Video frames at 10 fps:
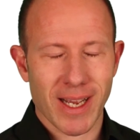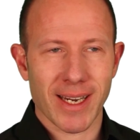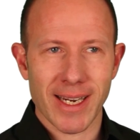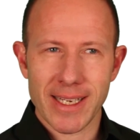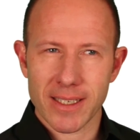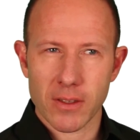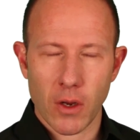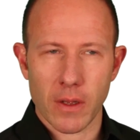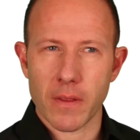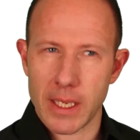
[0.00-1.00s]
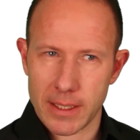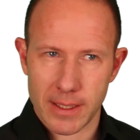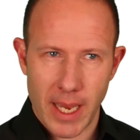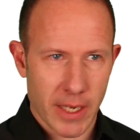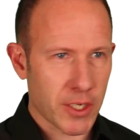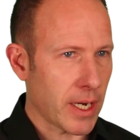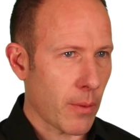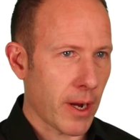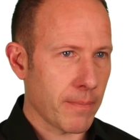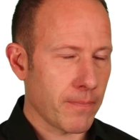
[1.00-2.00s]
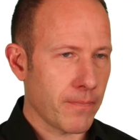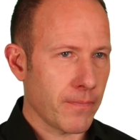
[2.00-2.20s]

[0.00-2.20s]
at least not at this stage anyway.